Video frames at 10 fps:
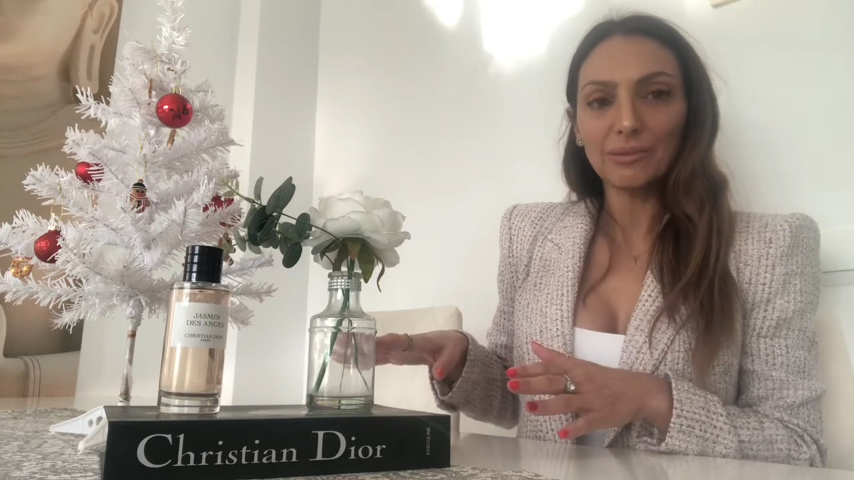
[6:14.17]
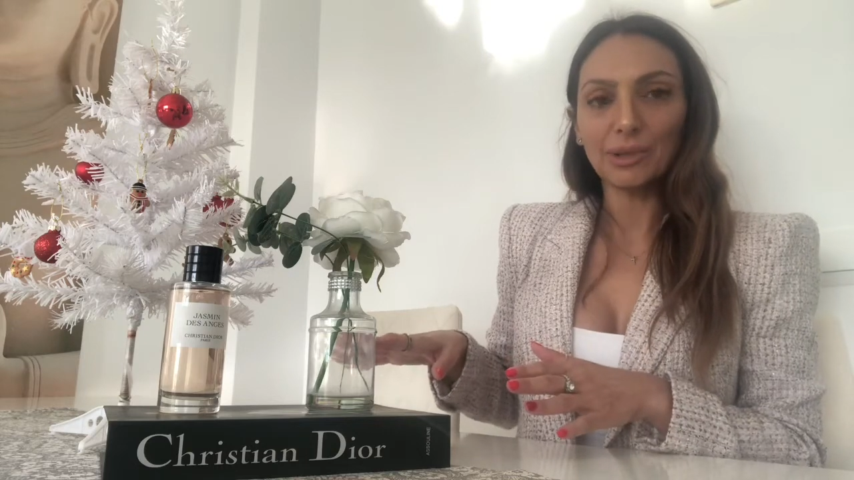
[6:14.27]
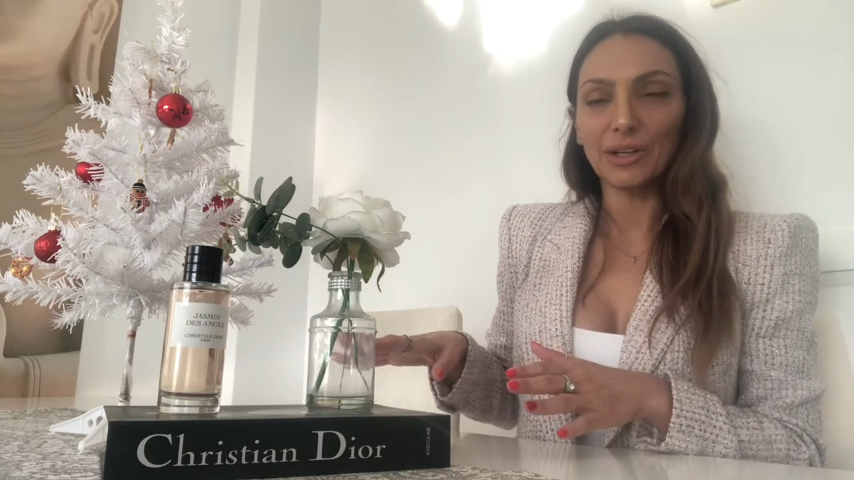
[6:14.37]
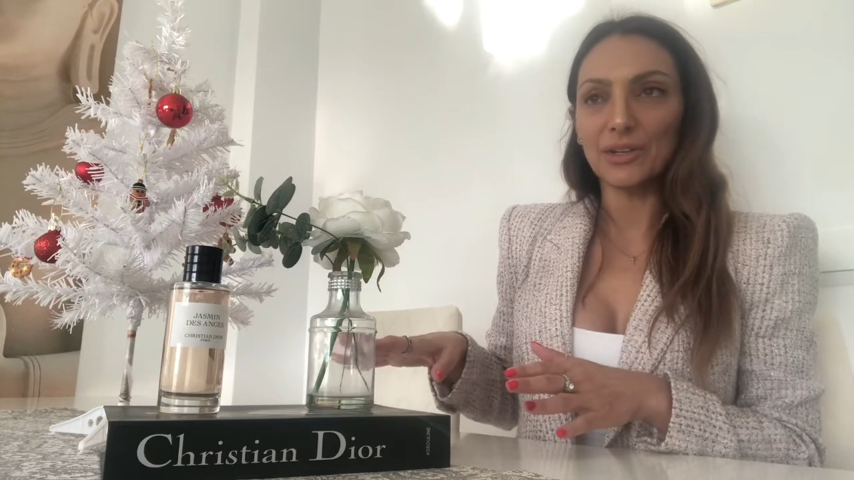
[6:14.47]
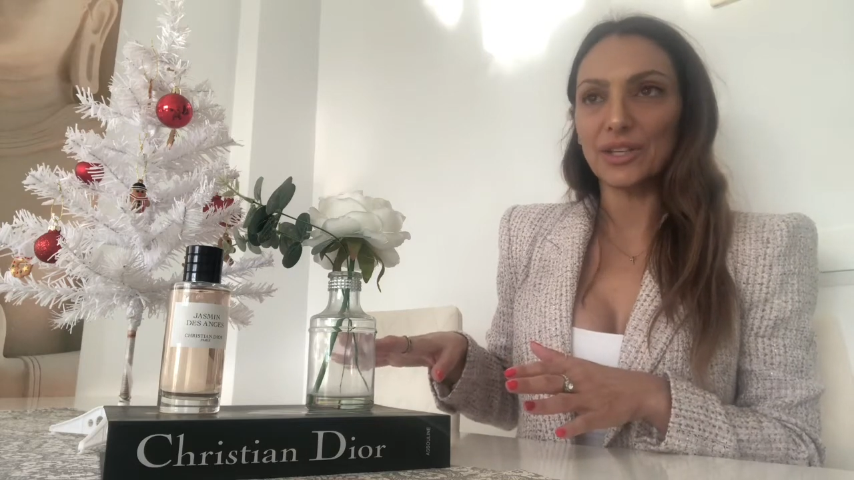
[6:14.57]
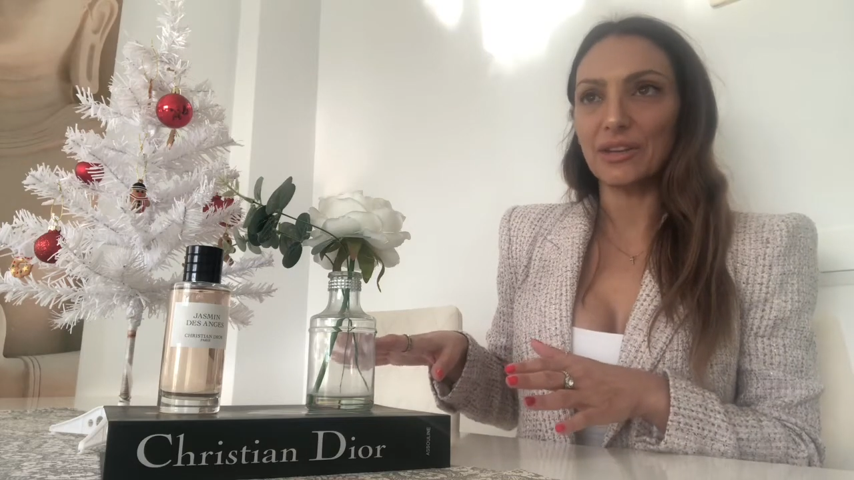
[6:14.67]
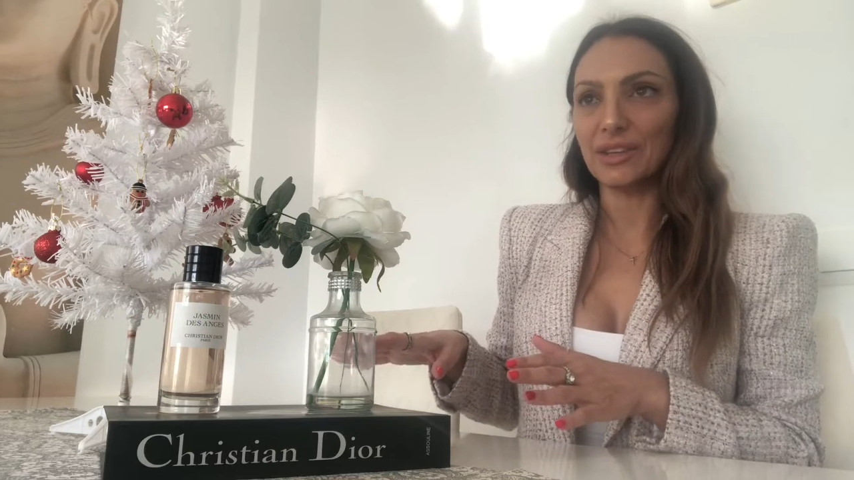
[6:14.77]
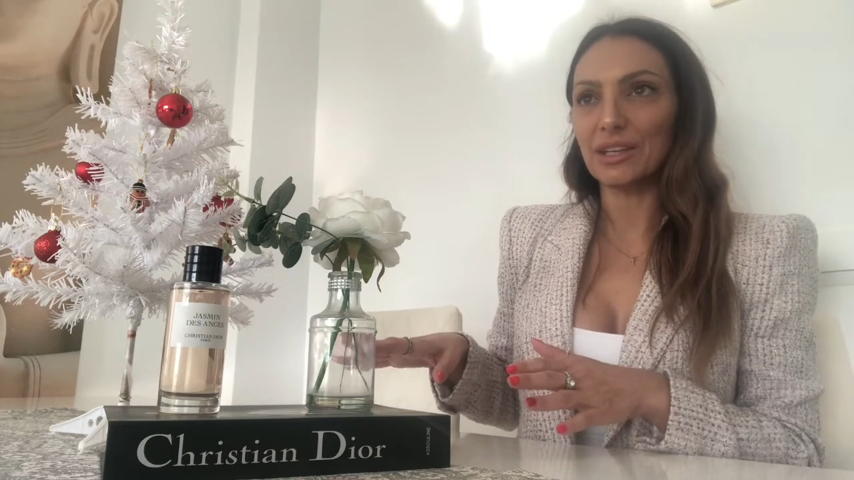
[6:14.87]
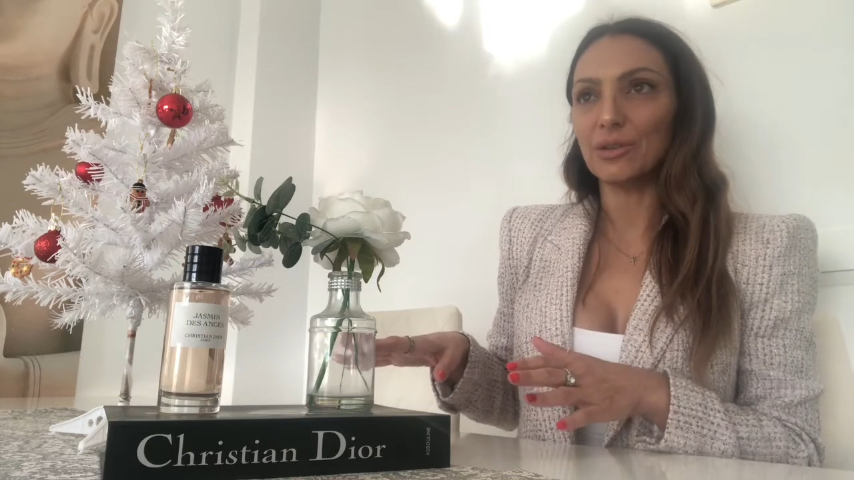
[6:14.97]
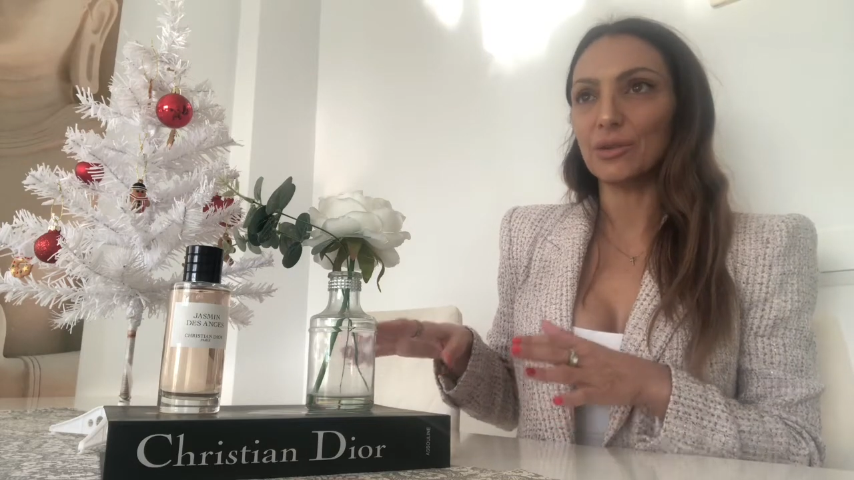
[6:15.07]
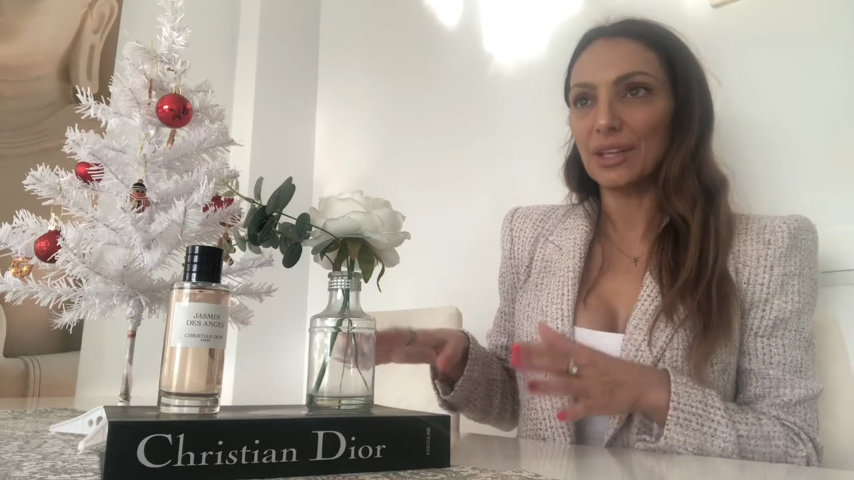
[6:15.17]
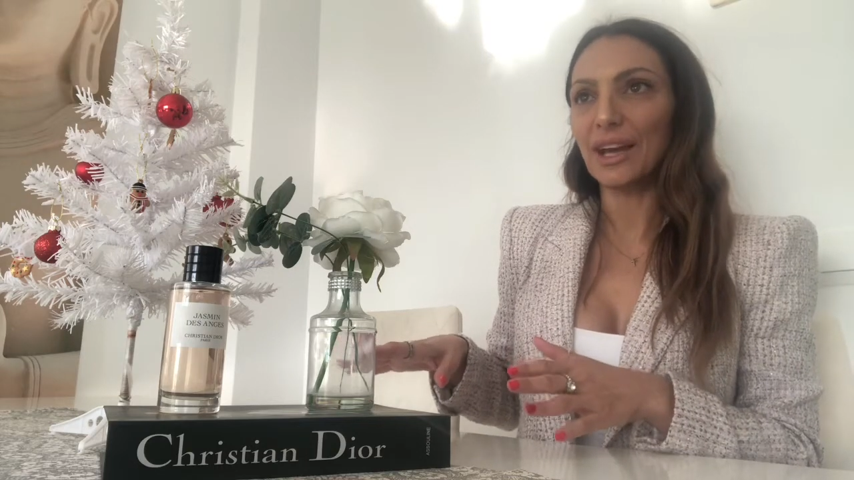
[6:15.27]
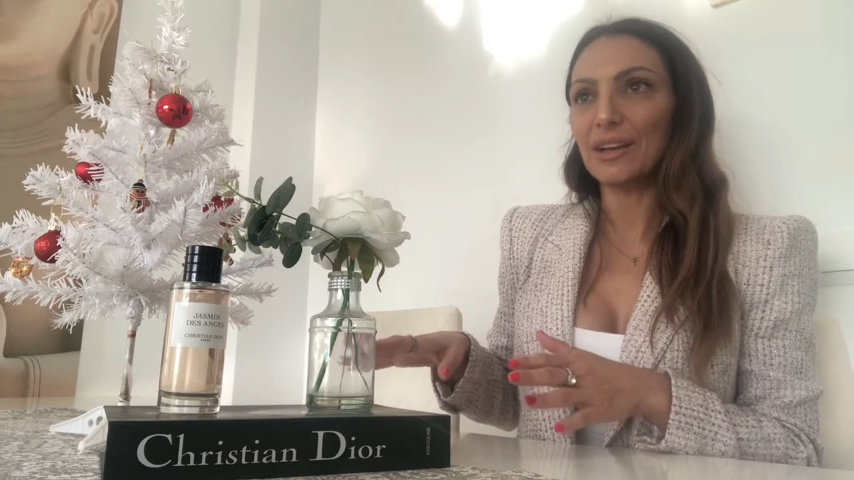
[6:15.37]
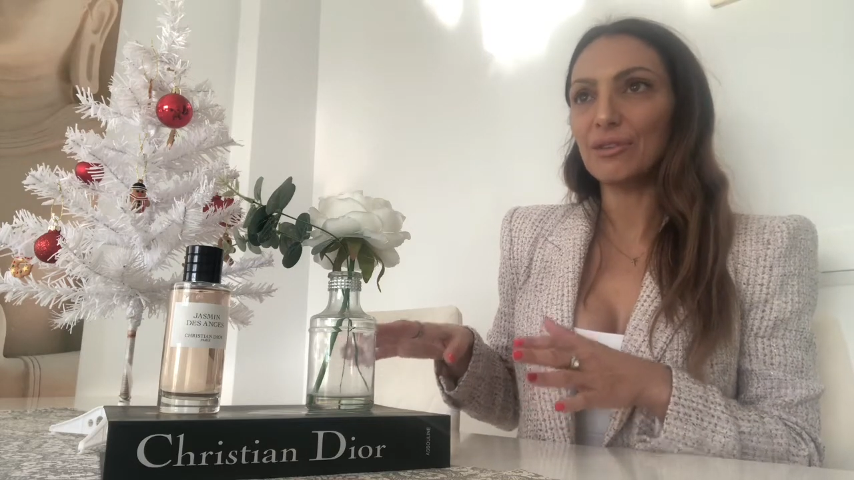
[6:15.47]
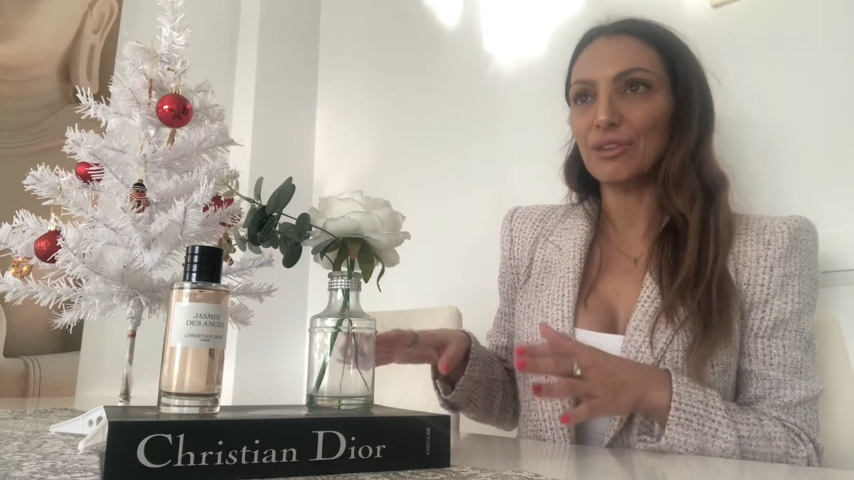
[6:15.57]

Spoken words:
because I think you can